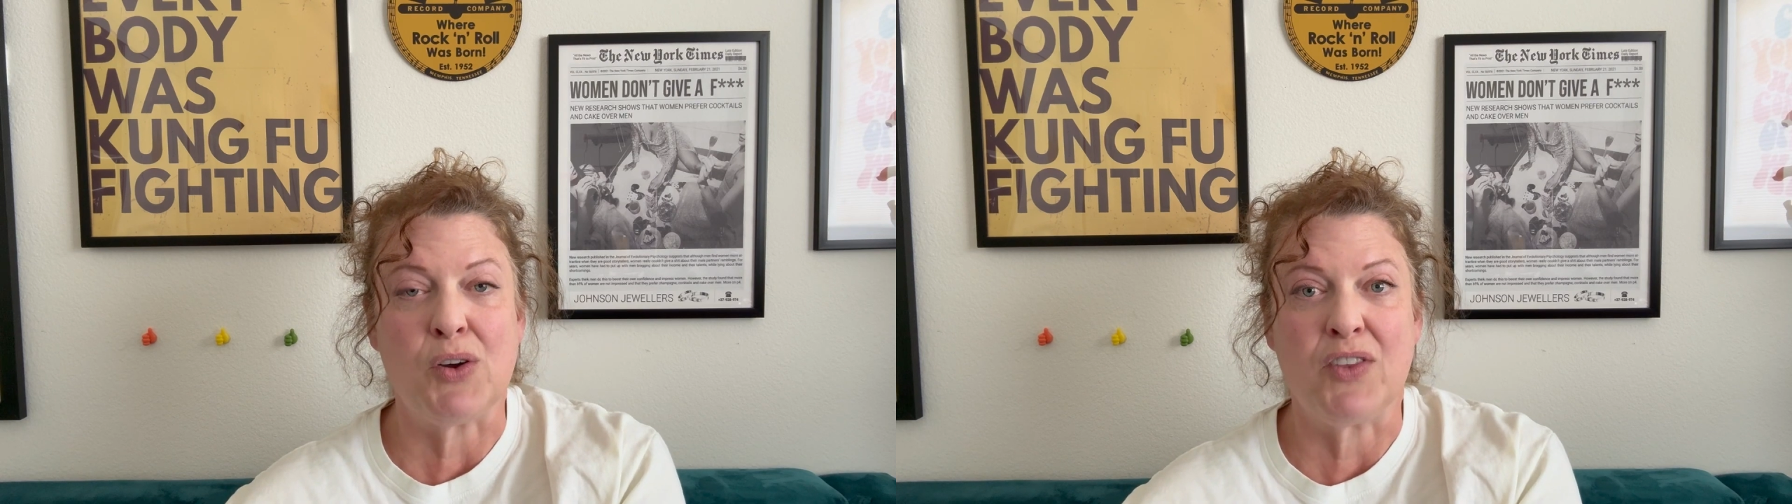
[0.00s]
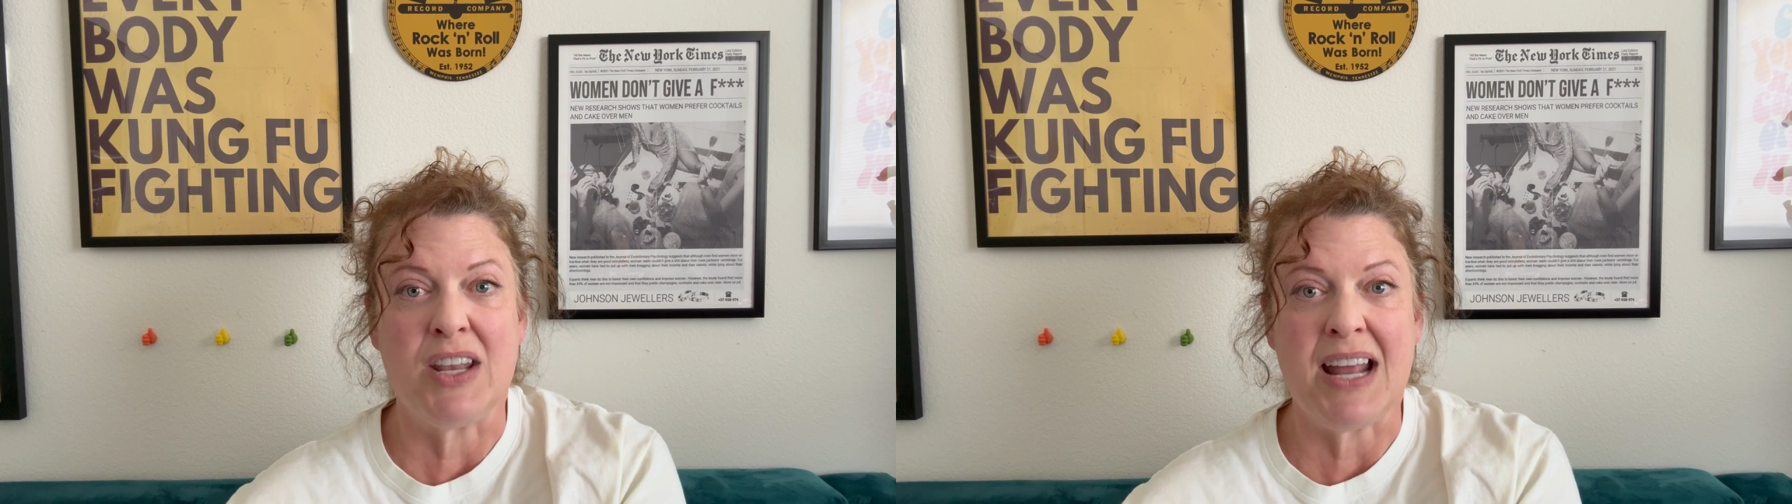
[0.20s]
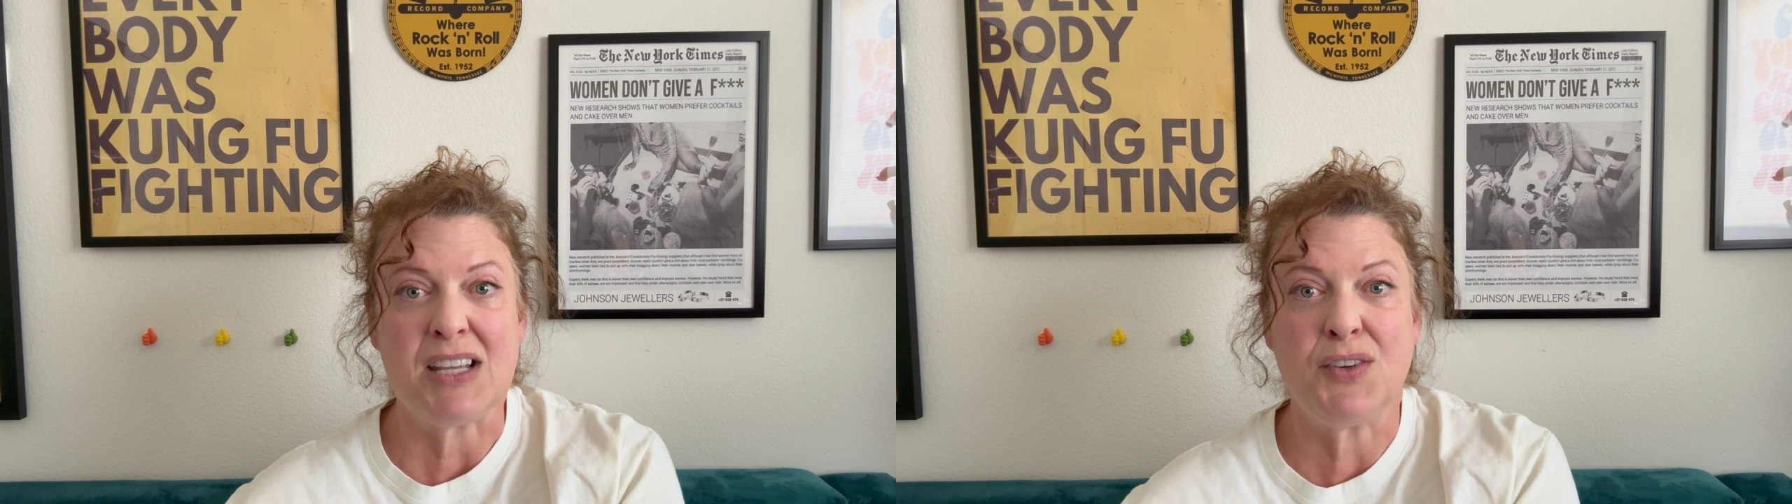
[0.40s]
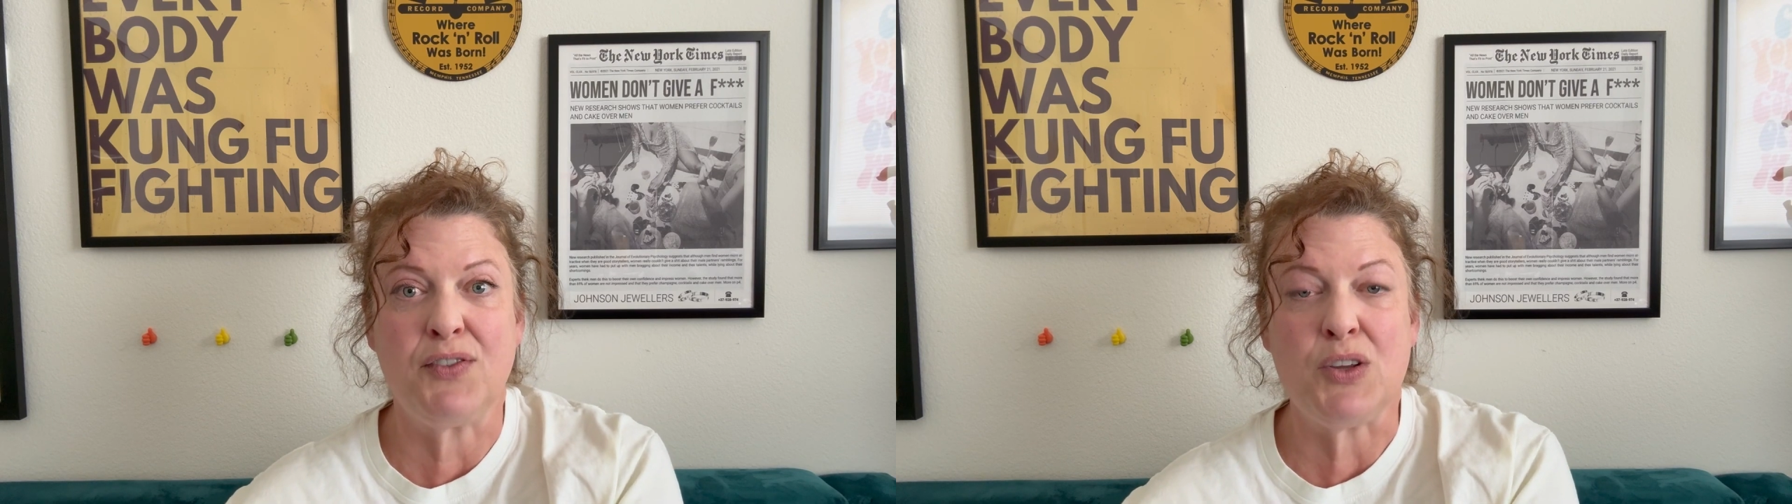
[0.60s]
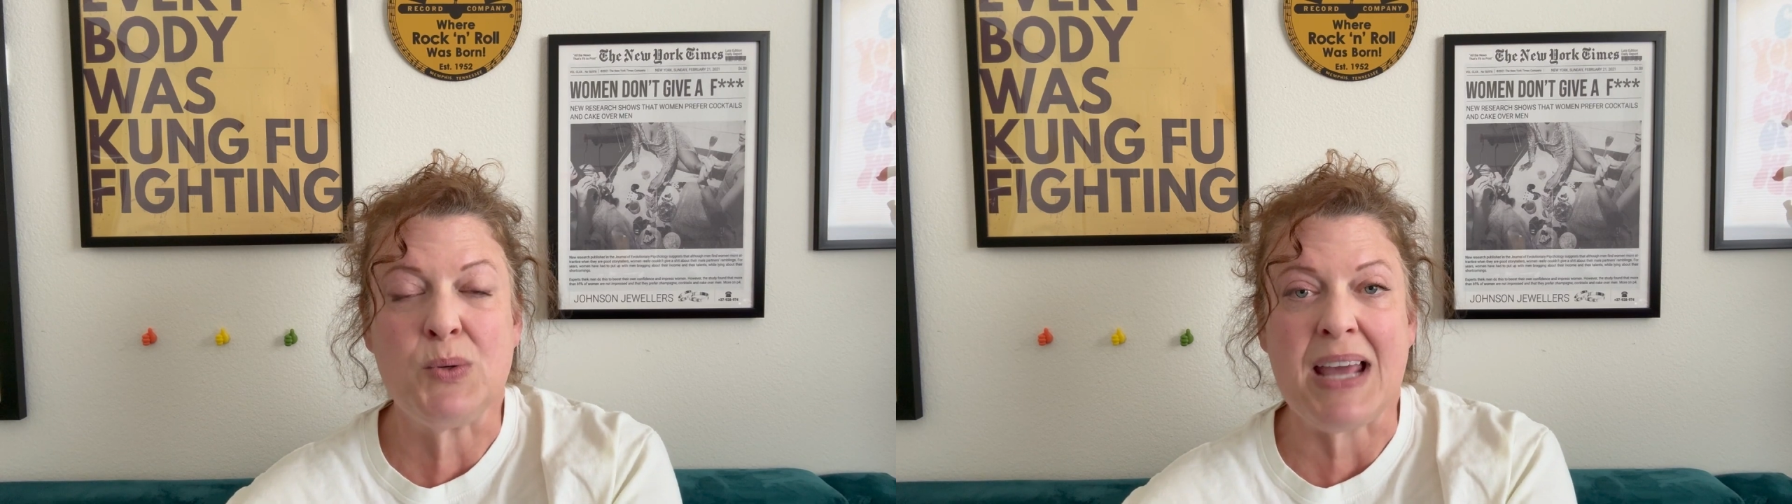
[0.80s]
over the next
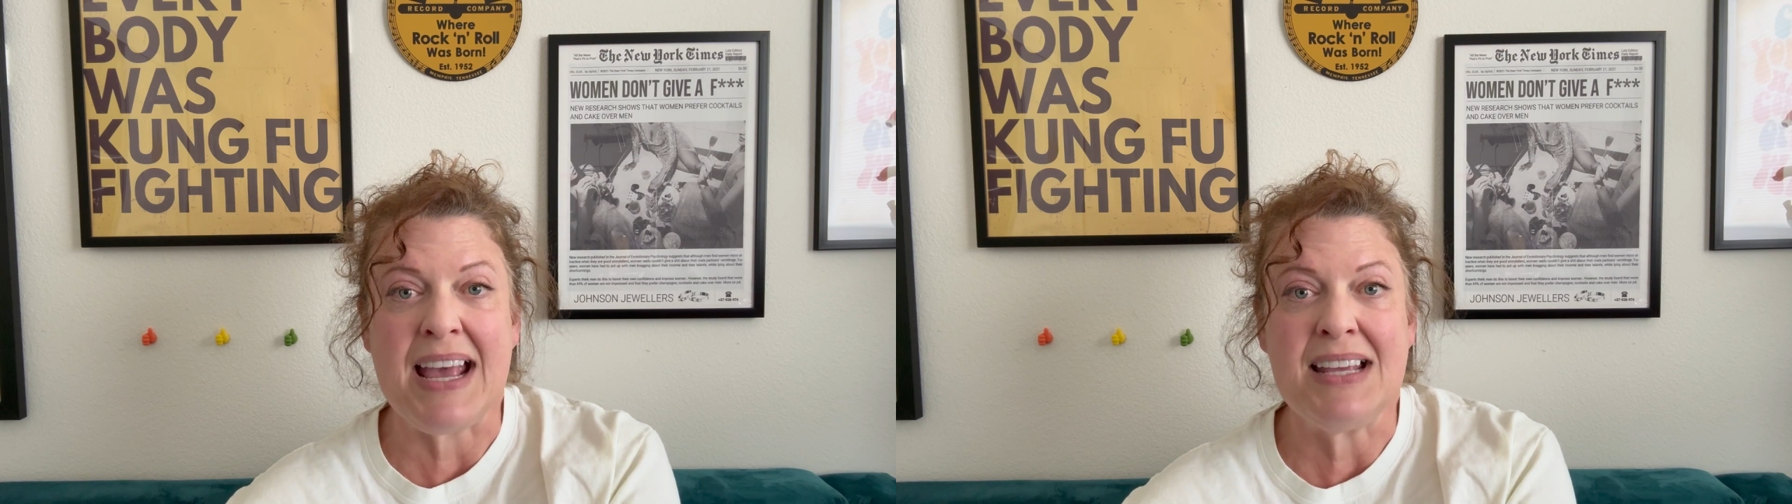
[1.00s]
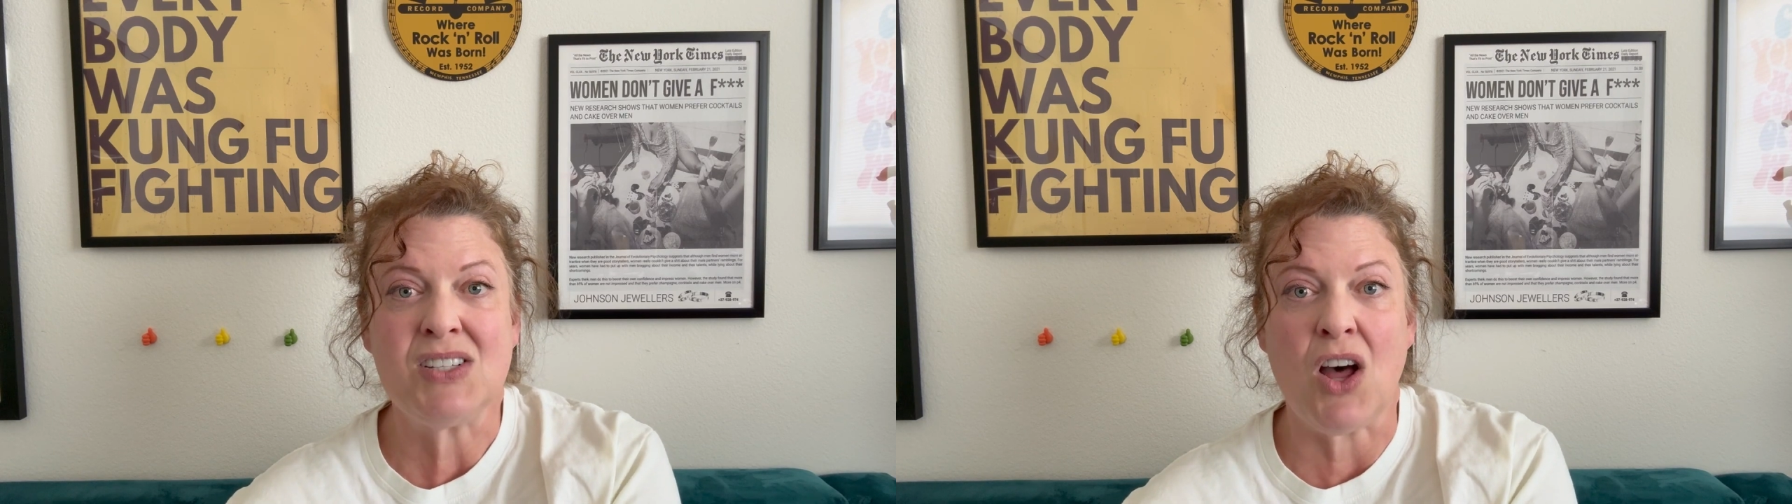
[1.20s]
few days.